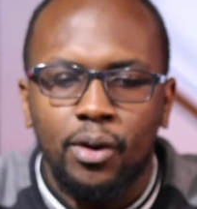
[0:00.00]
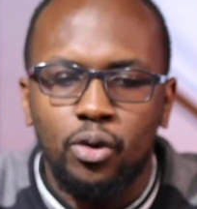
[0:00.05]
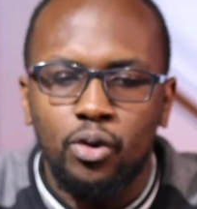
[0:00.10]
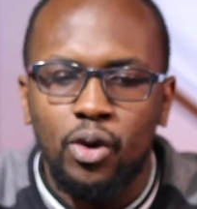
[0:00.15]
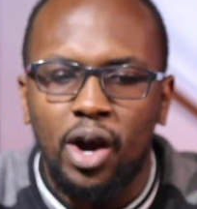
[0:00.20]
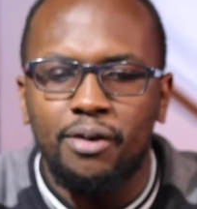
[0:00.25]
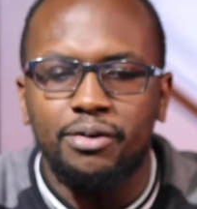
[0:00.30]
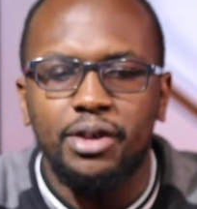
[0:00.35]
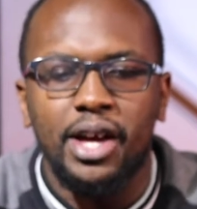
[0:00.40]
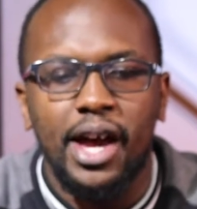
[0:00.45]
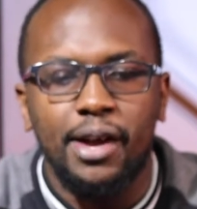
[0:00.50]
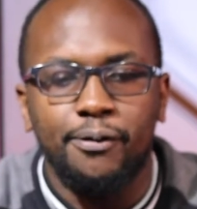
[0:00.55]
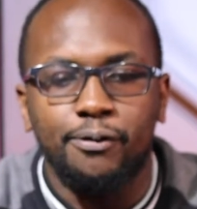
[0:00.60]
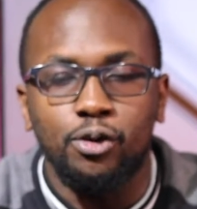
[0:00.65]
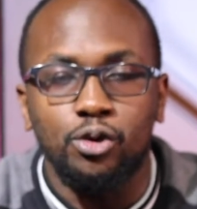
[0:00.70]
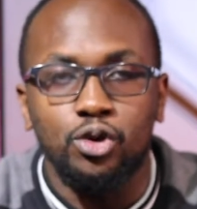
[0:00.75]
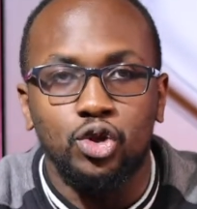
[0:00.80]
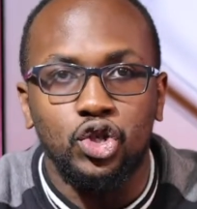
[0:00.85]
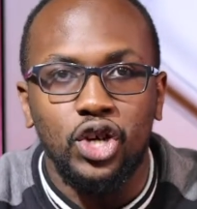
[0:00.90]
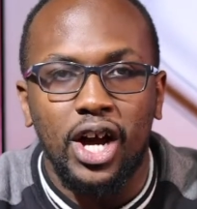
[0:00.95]
you have the
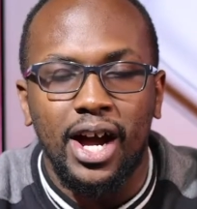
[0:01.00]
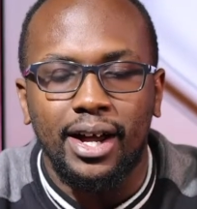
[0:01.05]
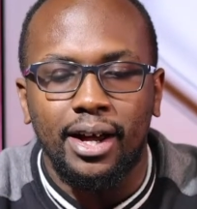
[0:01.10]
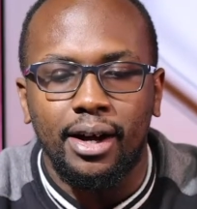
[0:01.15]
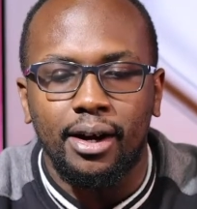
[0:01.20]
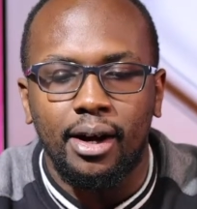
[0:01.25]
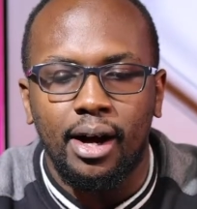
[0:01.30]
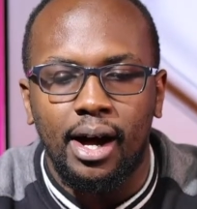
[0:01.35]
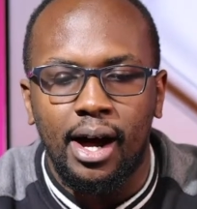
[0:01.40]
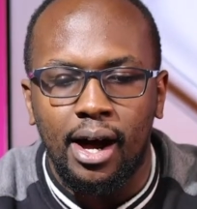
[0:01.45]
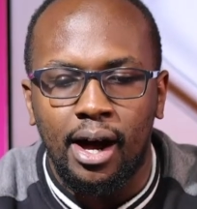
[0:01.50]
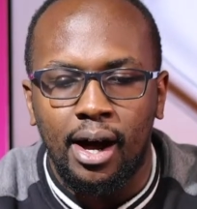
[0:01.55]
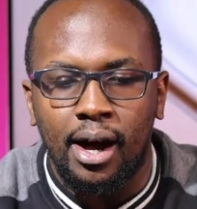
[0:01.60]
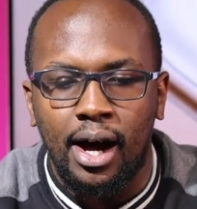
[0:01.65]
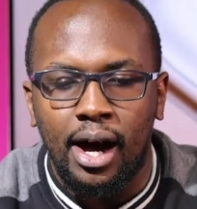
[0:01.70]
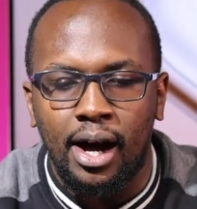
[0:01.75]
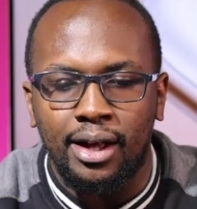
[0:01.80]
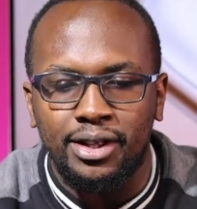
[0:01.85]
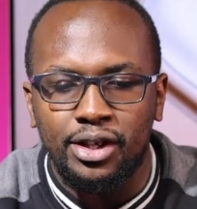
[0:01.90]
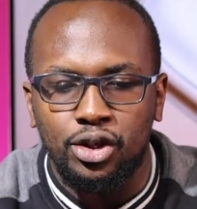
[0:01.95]
headphone jack
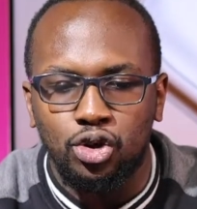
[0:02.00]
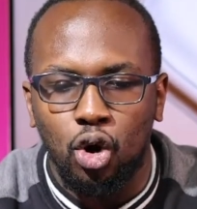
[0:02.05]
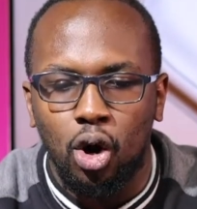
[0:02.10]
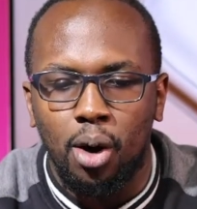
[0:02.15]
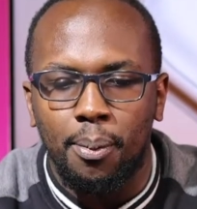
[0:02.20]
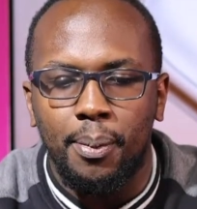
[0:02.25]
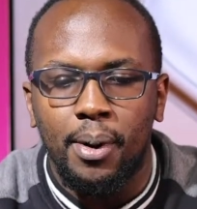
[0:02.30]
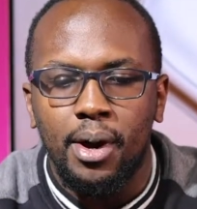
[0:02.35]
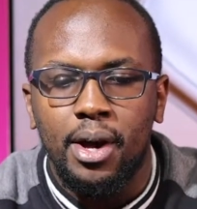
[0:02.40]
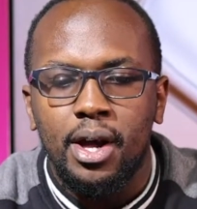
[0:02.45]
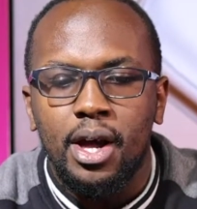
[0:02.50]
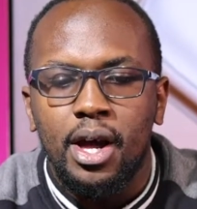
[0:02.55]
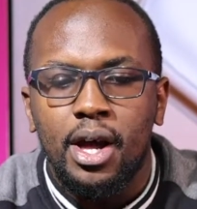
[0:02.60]
at the top.